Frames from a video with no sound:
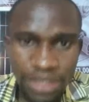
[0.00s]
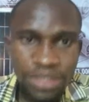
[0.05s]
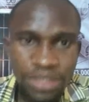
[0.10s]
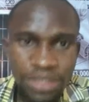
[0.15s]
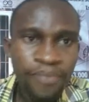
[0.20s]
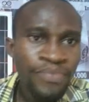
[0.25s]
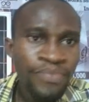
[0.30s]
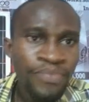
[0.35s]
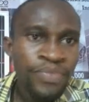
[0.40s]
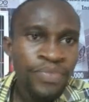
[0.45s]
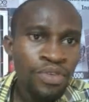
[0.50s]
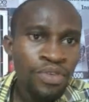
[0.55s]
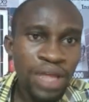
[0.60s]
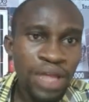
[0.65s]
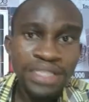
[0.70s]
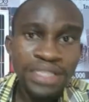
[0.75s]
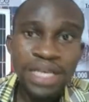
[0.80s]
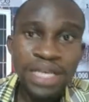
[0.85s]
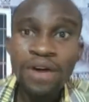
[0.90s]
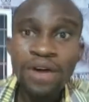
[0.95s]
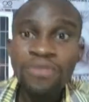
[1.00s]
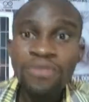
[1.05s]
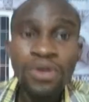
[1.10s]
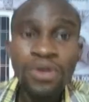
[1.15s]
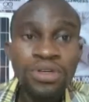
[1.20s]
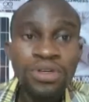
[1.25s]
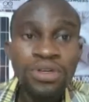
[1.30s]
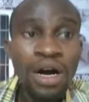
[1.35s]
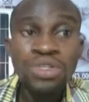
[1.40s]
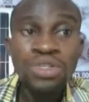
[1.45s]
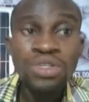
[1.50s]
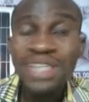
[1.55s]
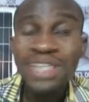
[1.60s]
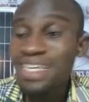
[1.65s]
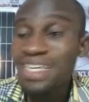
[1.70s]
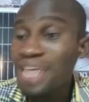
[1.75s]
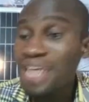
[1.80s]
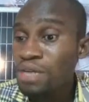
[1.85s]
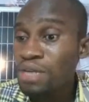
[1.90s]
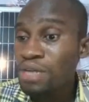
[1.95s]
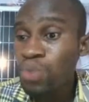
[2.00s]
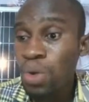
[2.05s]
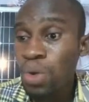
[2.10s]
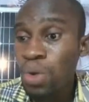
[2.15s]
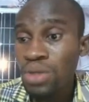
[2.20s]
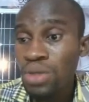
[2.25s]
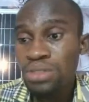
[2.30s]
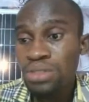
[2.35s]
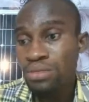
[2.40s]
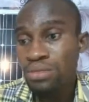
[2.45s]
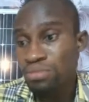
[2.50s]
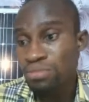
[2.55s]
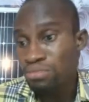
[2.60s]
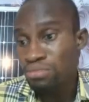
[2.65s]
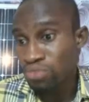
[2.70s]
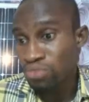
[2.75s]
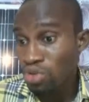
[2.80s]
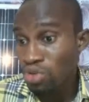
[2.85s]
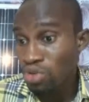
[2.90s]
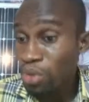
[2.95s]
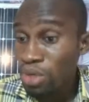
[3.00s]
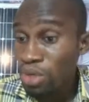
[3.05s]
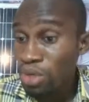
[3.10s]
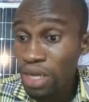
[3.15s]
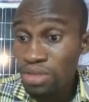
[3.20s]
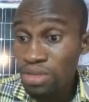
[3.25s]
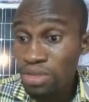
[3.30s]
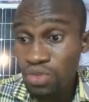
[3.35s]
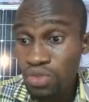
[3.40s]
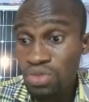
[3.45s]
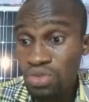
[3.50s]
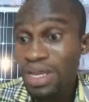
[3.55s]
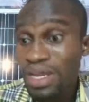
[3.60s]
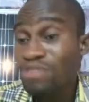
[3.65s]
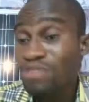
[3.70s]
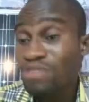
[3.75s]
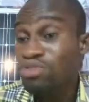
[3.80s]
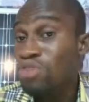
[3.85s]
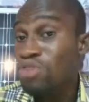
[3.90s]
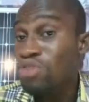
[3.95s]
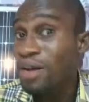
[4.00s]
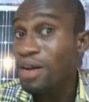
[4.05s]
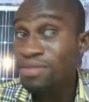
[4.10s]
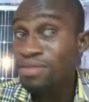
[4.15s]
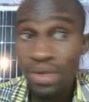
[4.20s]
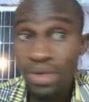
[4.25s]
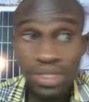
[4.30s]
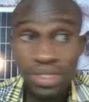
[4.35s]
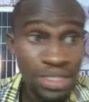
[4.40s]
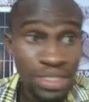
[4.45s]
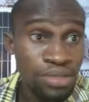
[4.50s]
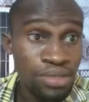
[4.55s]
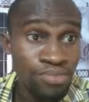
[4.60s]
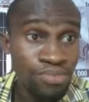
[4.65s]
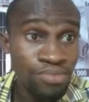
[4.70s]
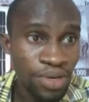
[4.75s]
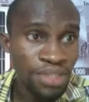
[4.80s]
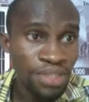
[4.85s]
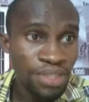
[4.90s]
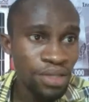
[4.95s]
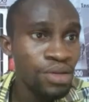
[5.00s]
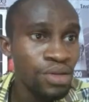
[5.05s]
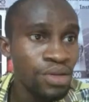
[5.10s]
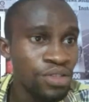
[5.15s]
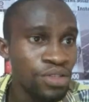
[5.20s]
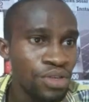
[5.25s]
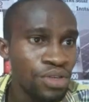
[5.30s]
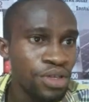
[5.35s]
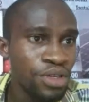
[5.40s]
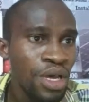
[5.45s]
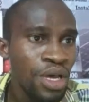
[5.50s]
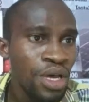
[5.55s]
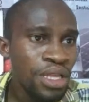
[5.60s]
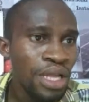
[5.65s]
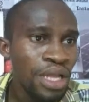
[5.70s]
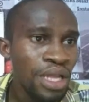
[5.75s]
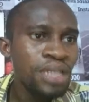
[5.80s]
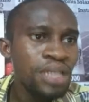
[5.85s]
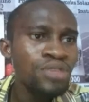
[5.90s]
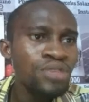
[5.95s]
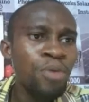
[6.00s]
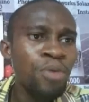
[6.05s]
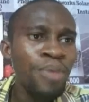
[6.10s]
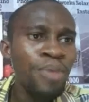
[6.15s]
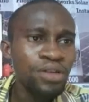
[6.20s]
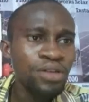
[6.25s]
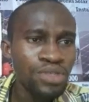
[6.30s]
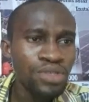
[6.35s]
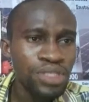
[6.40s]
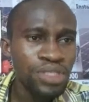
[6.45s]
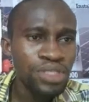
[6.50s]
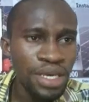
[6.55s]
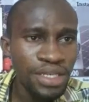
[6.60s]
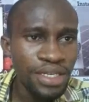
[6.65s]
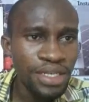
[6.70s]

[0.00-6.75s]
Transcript: So that is how you can add what some other tools that you are not seeing presently on the screen. Now let's go back to sketch.